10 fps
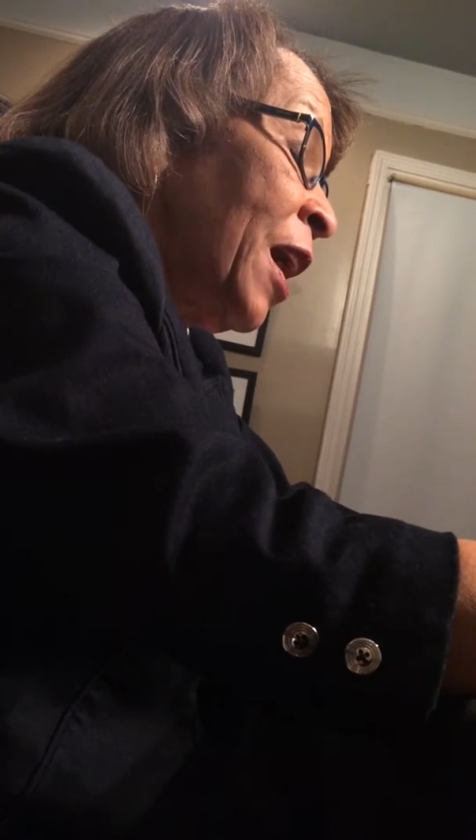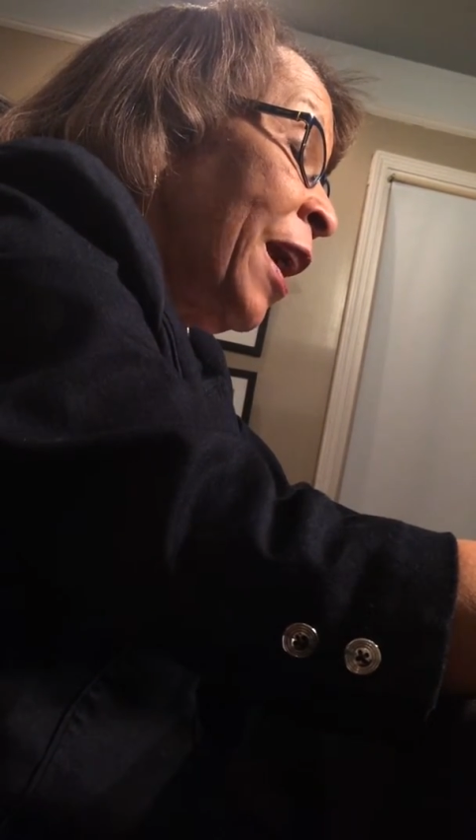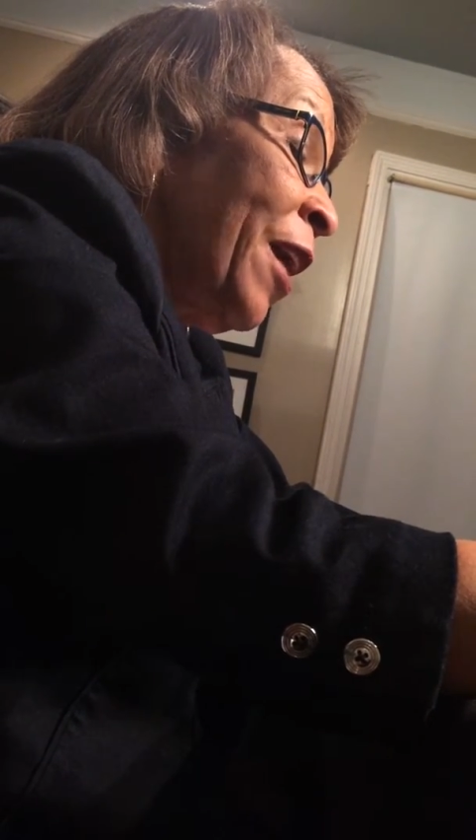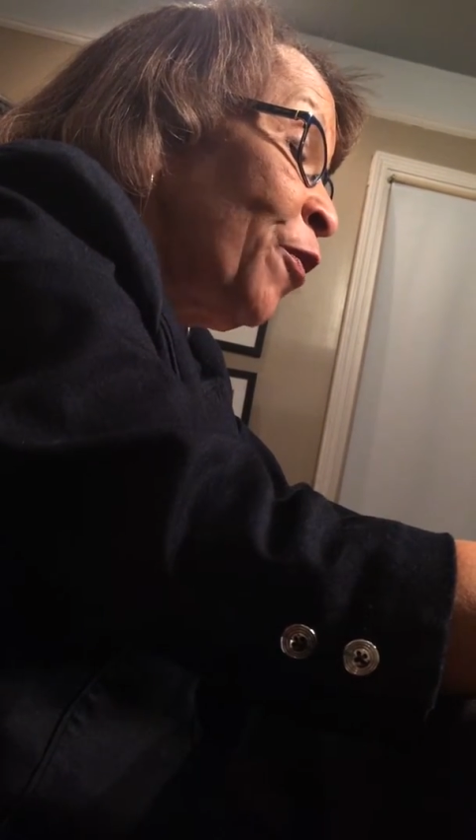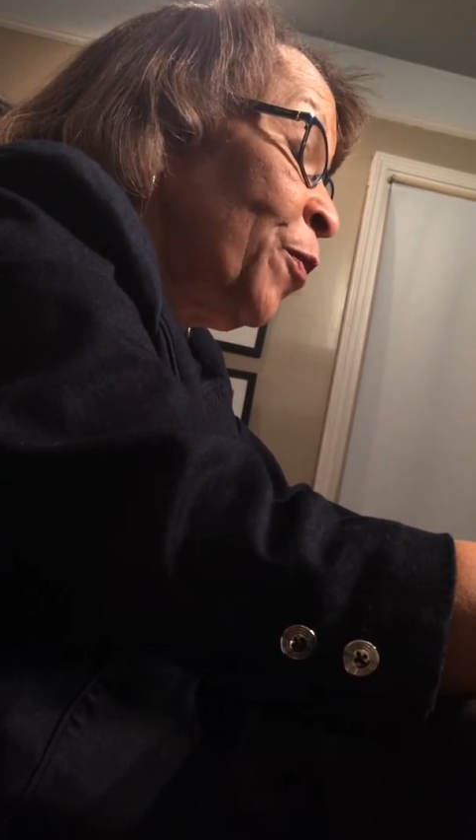A
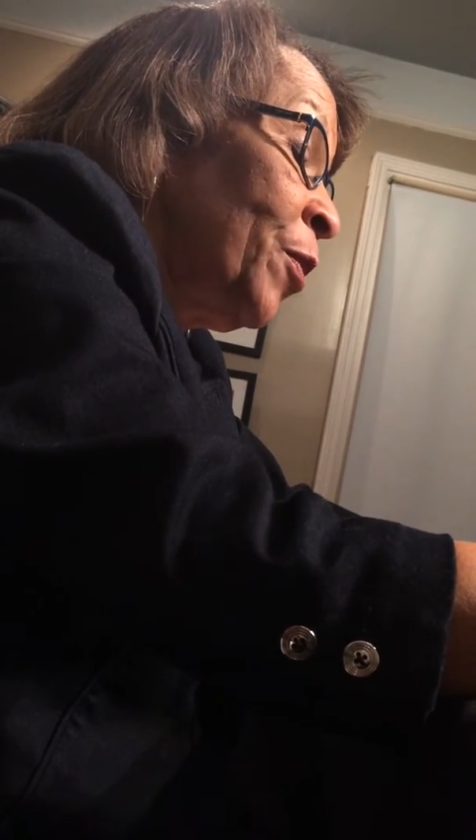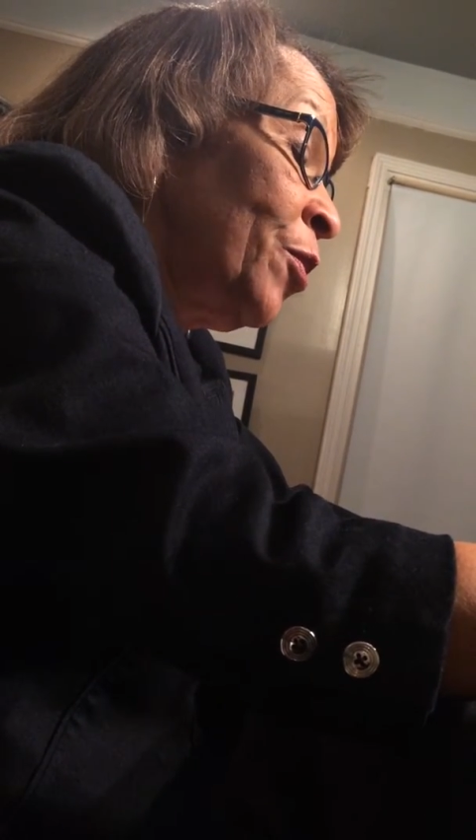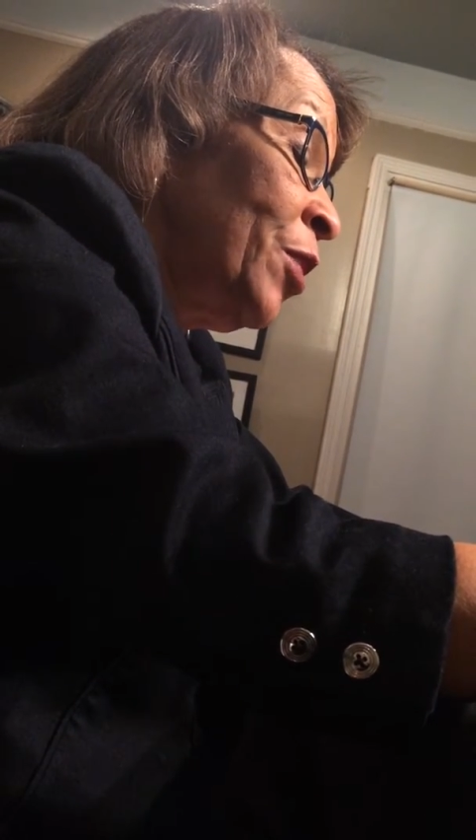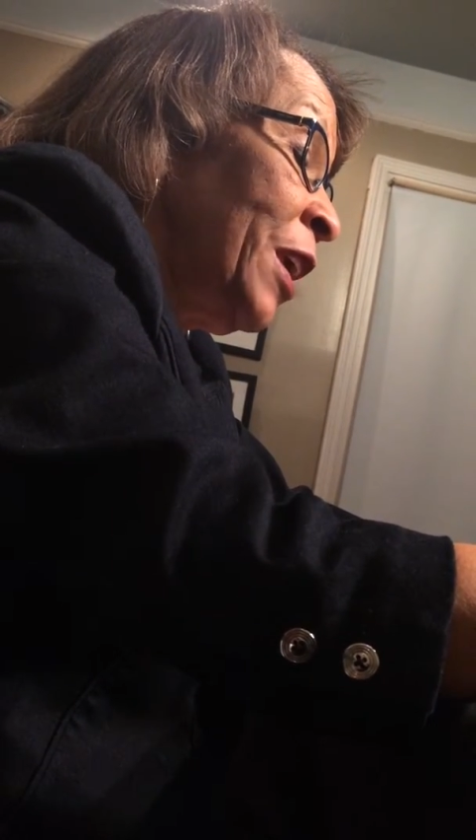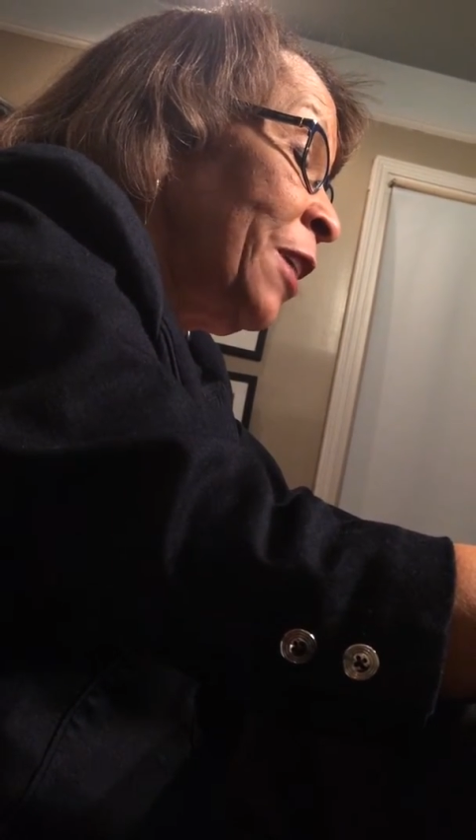half
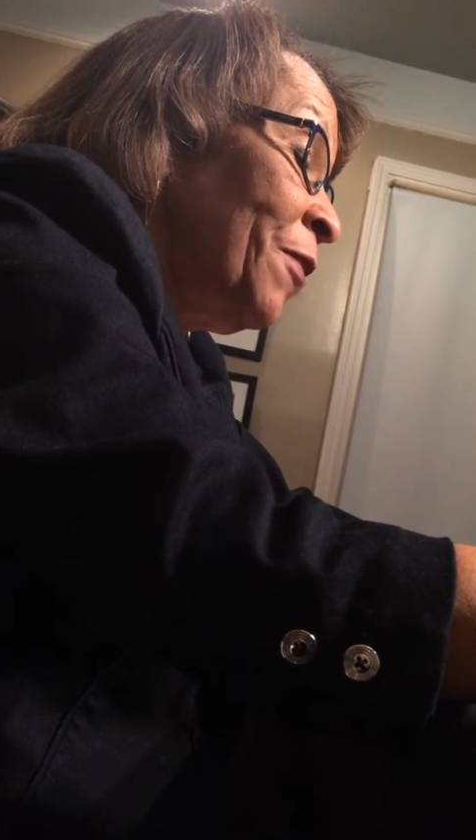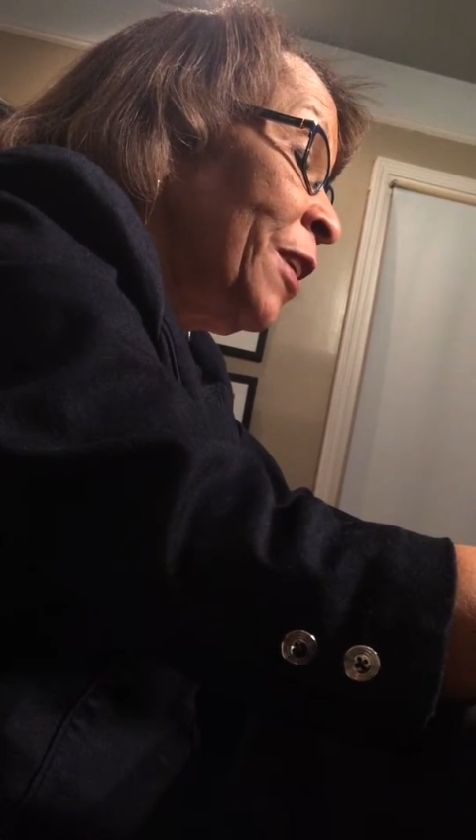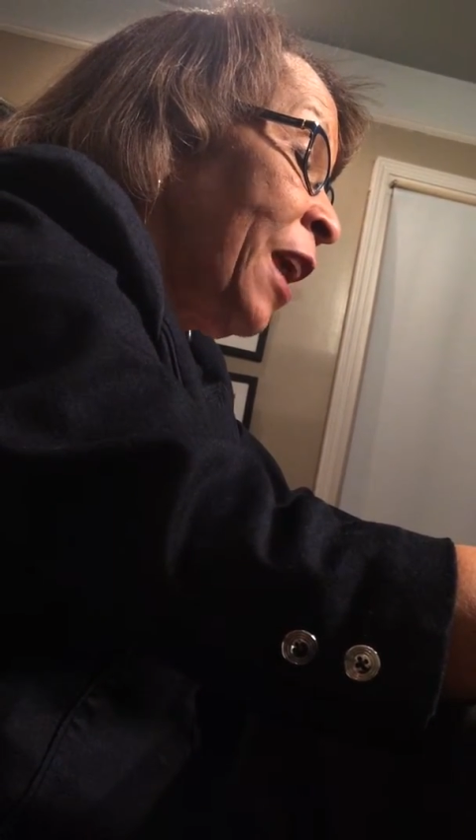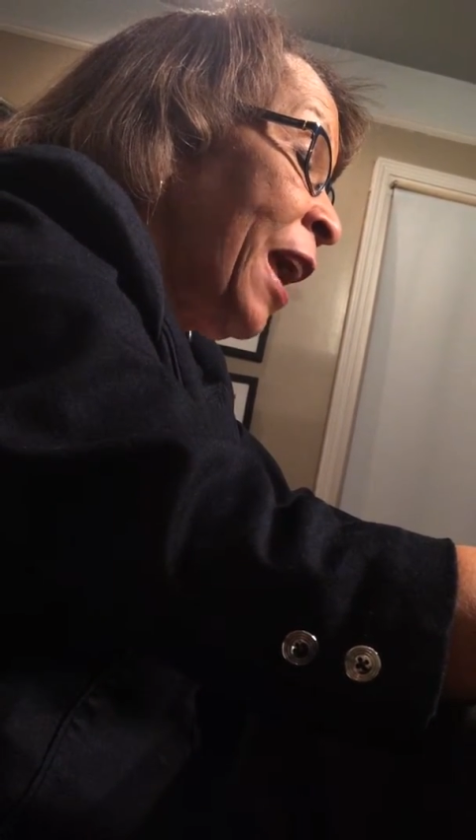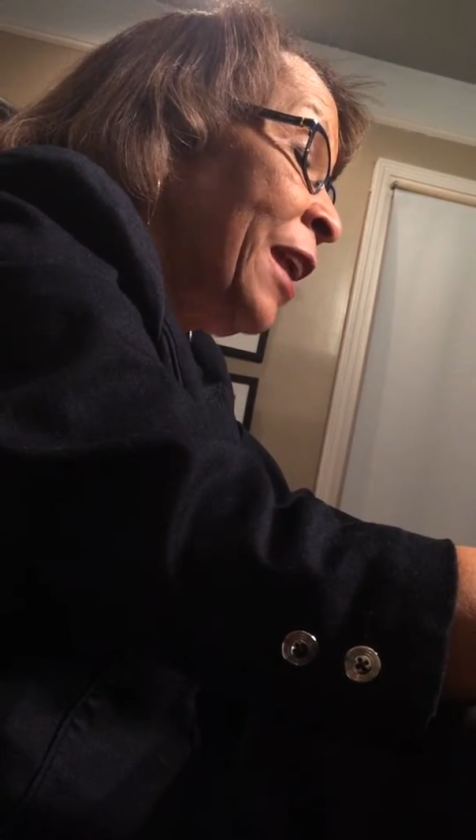moon
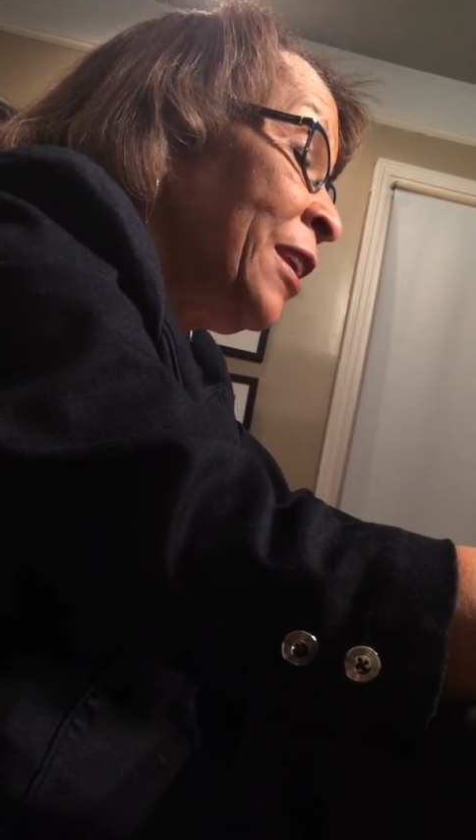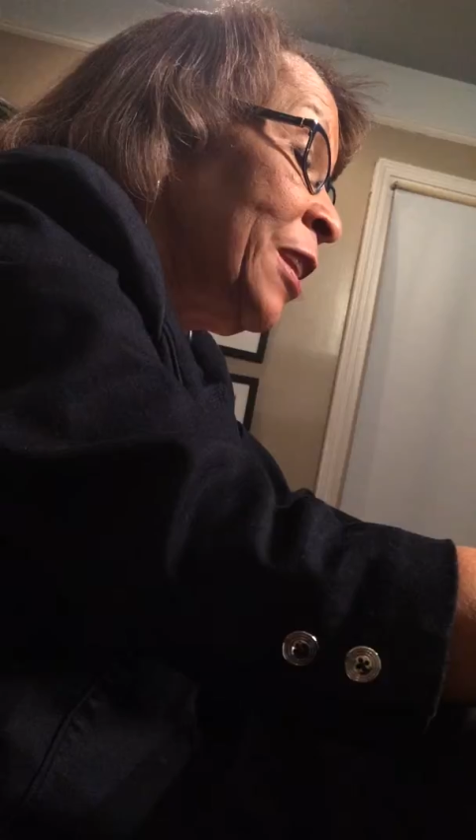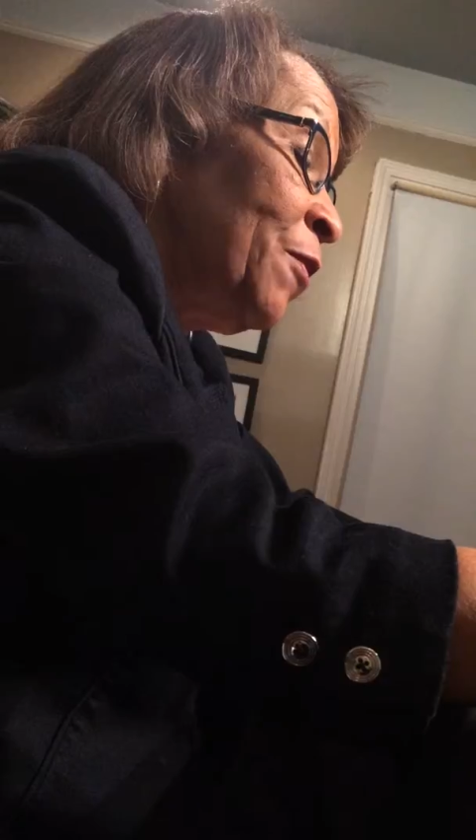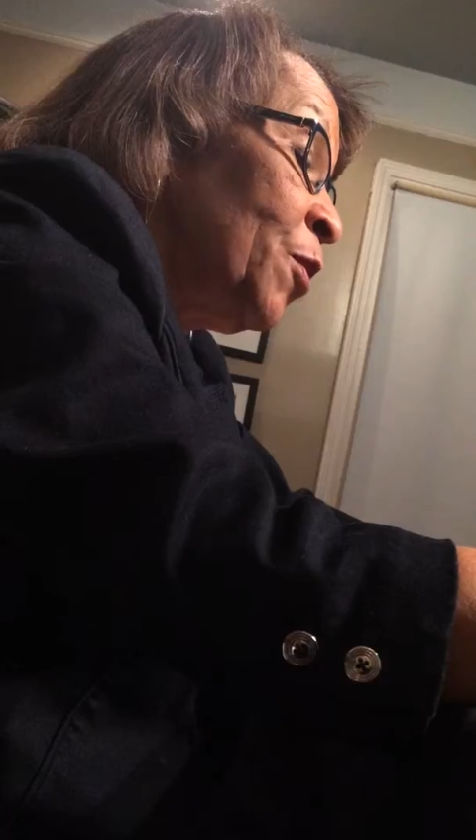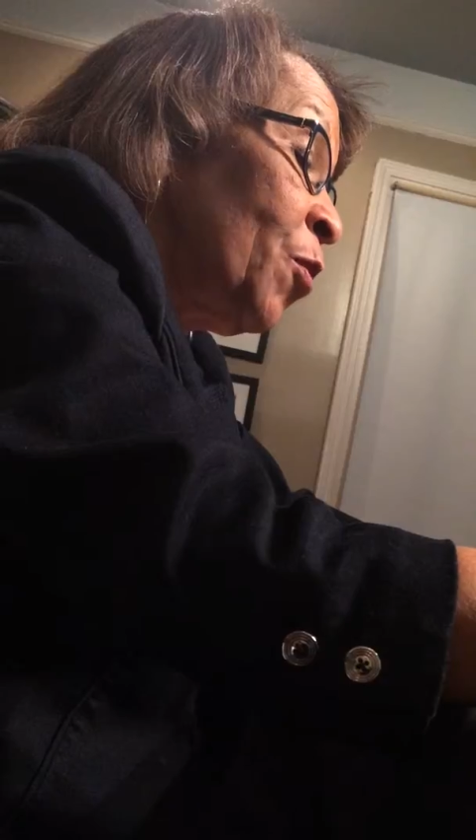even
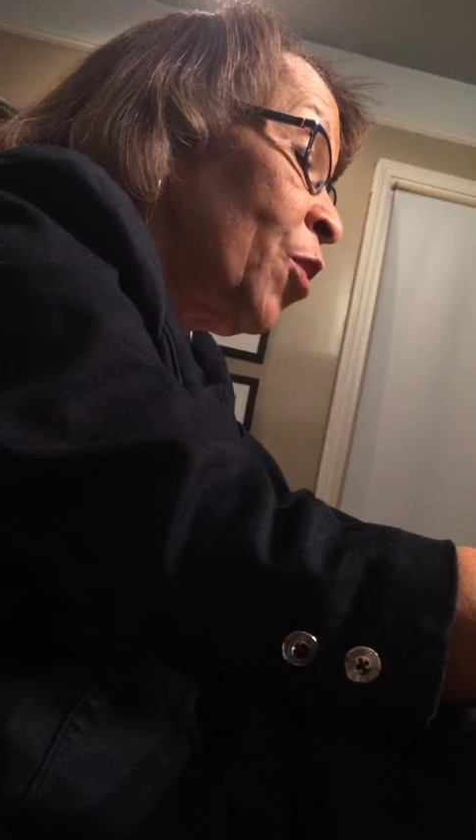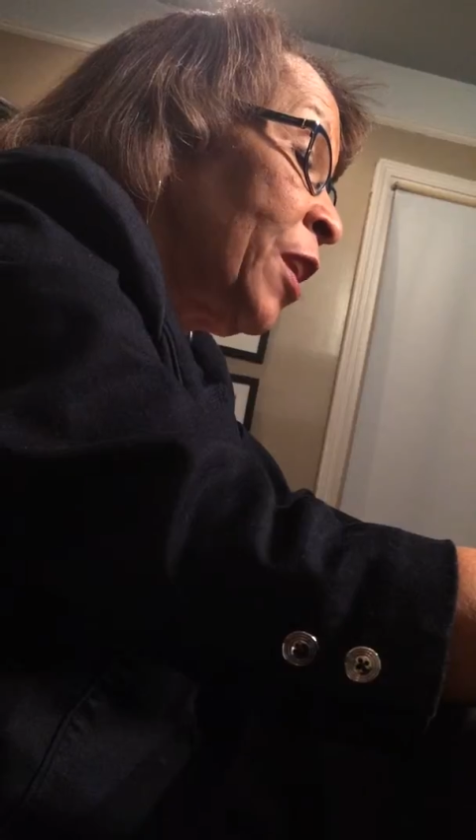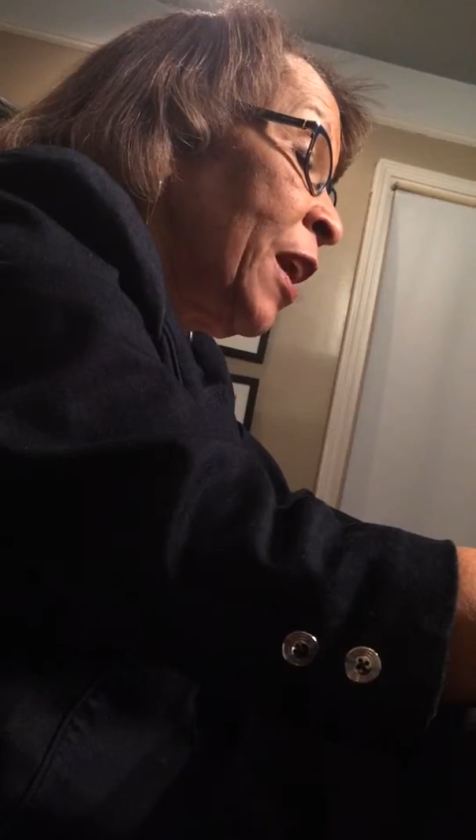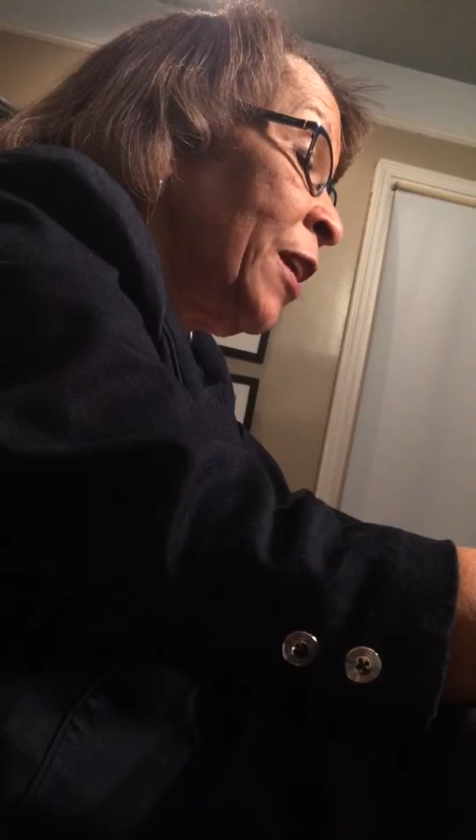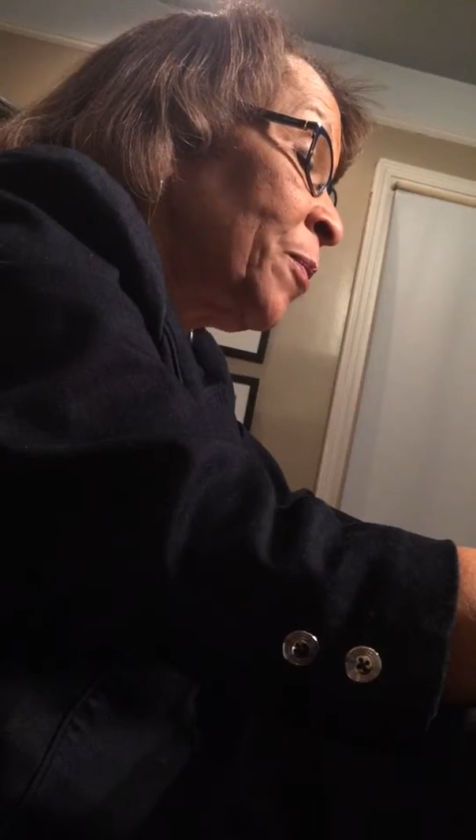added even more
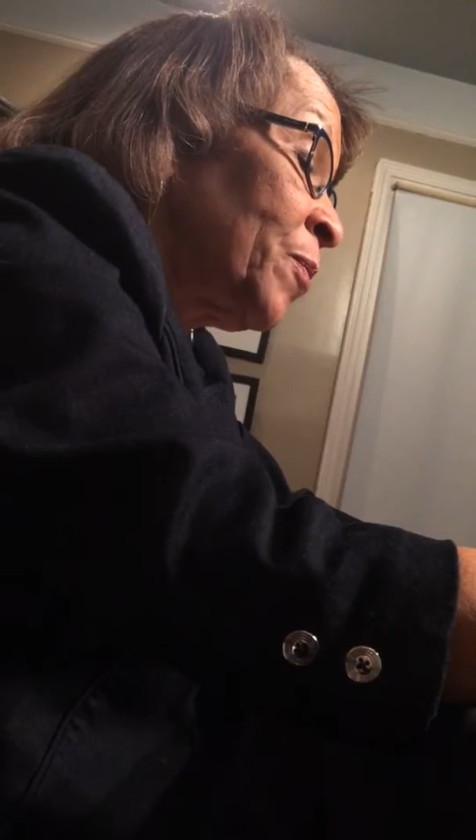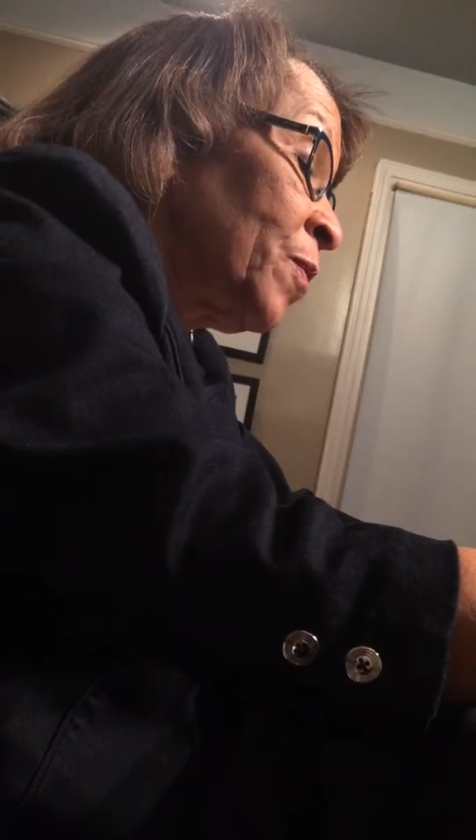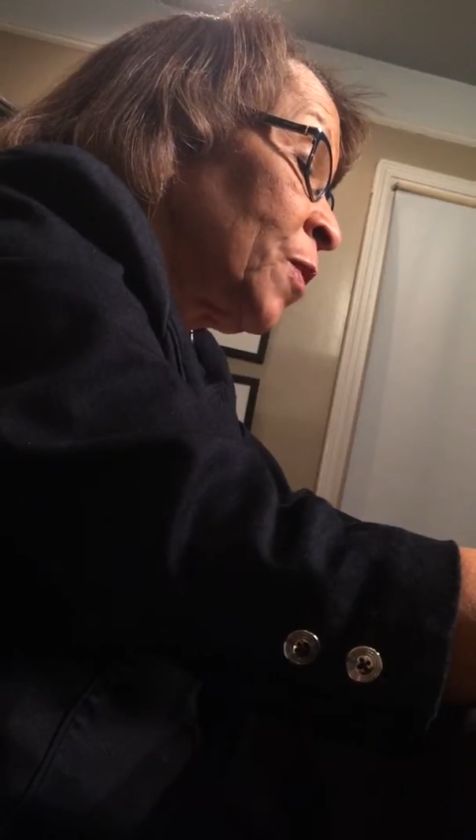light.